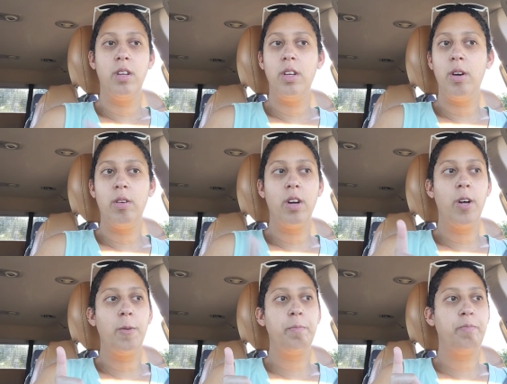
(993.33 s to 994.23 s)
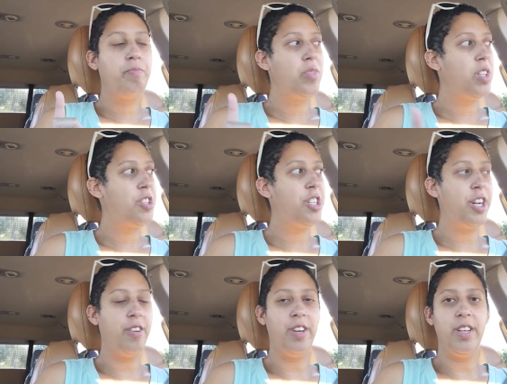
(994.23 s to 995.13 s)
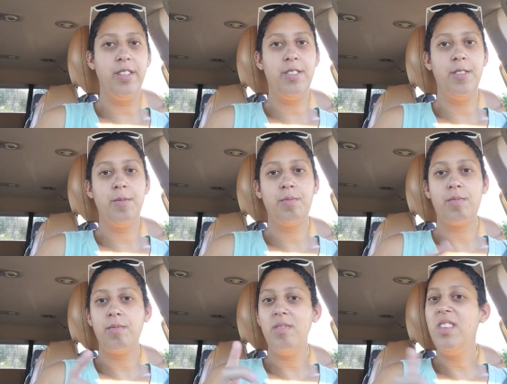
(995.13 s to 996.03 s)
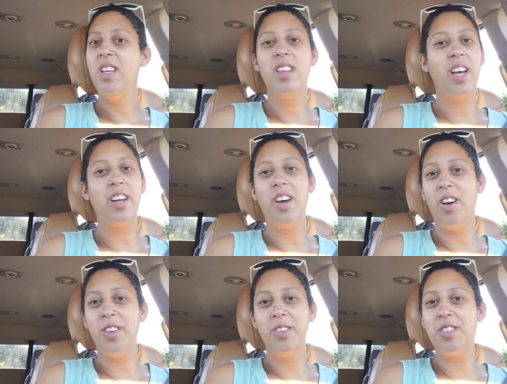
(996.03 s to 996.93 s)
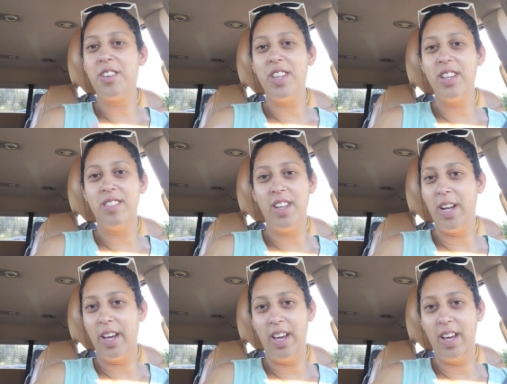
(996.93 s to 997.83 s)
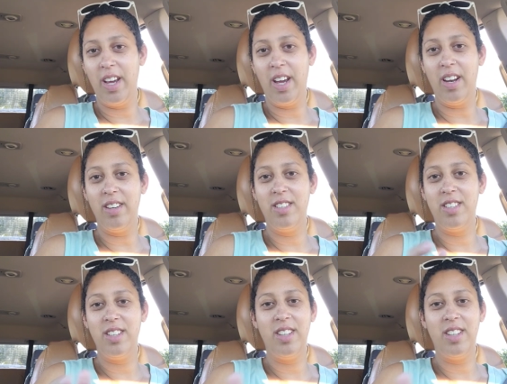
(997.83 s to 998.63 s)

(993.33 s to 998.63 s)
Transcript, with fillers: yogurt, cherries, like all those are things that I can't